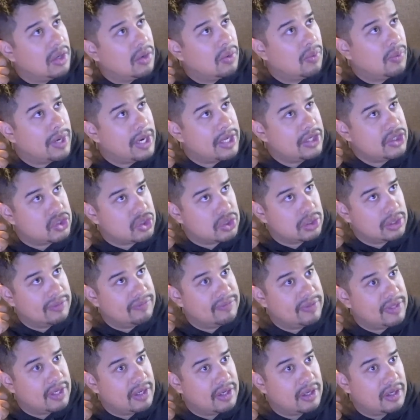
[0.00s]
when I used to
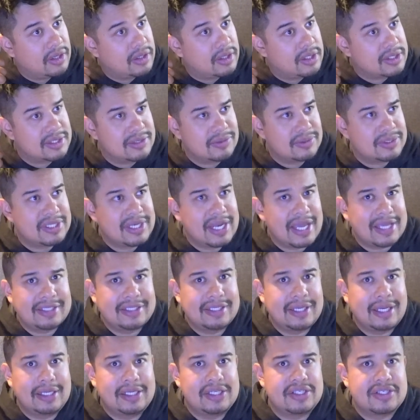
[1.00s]
live there, because it was in
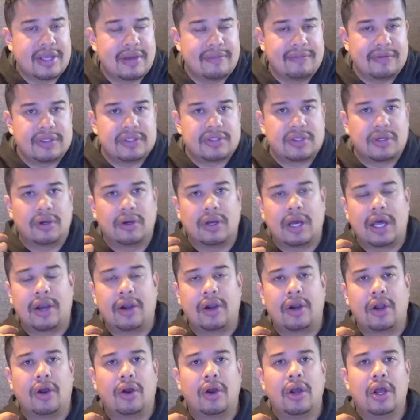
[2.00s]
1997, so I
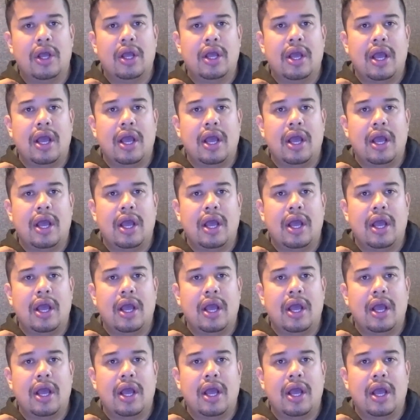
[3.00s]
don't know.